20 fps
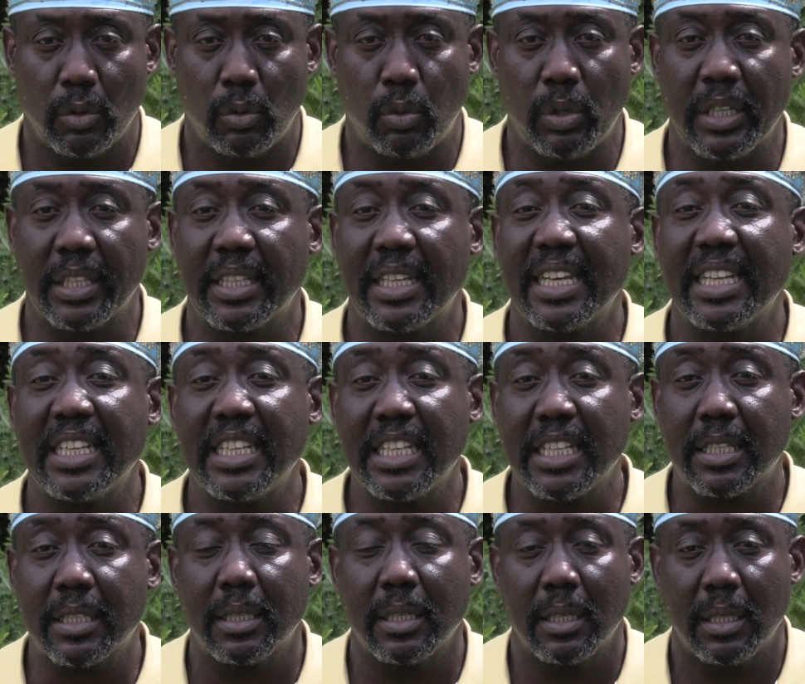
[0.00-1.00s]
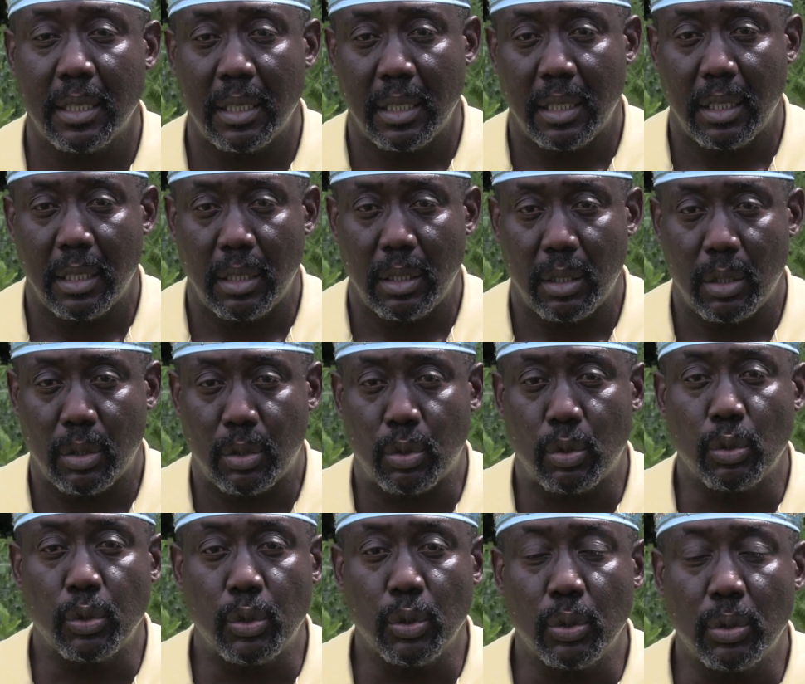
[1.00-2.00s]
when they need
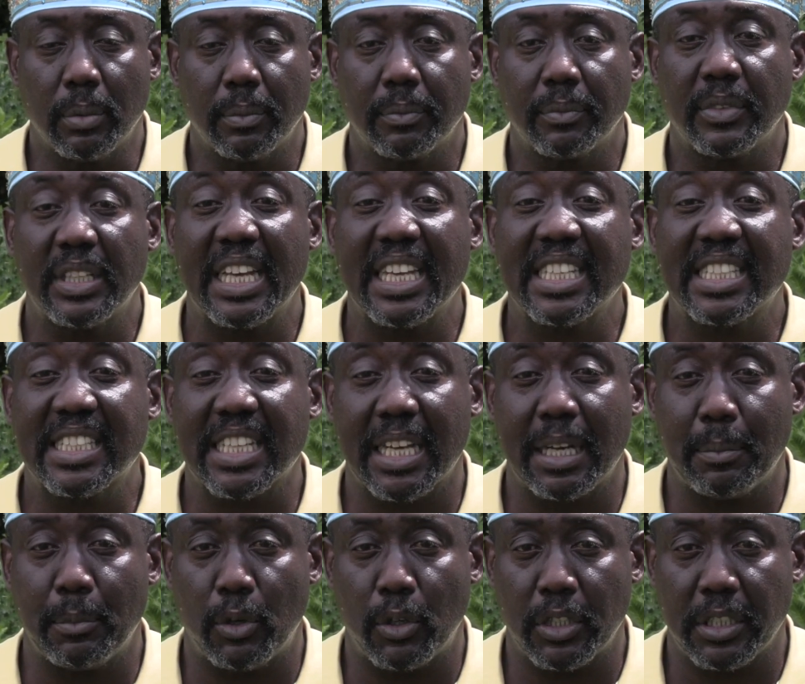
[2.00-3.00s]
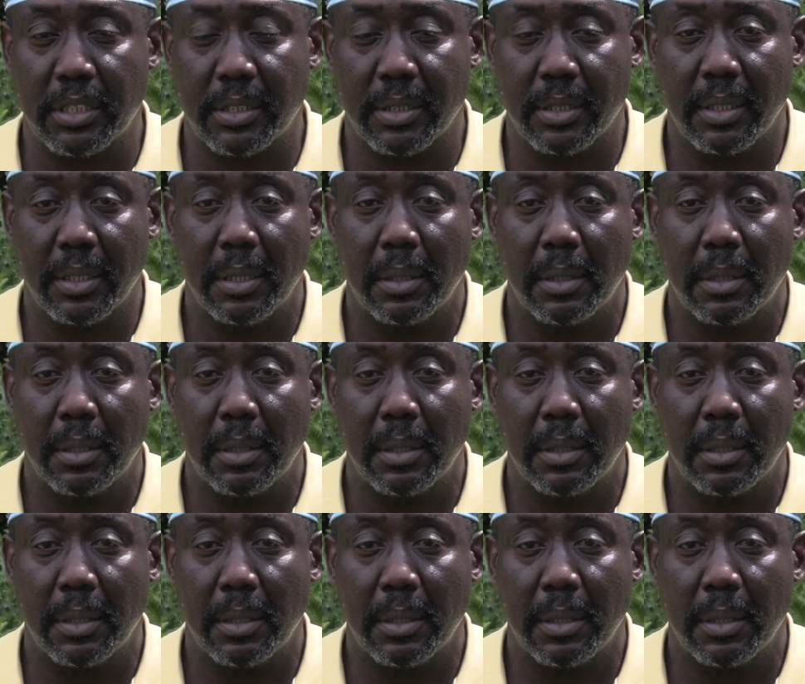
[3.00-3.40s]
to do their ceremonies.